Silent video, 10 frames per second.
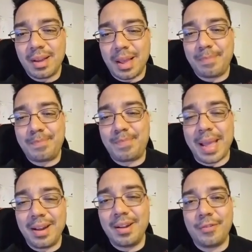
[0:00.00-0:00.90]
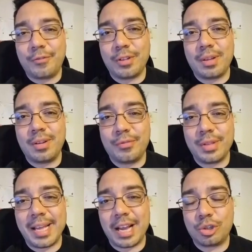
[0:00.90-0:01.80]
I paid enough for
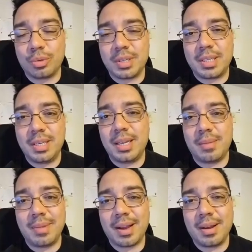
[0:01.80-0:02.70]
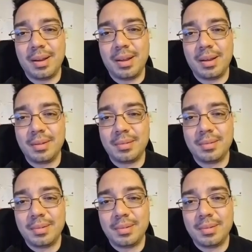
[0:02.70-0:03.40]
the actual seat. I'm not gonna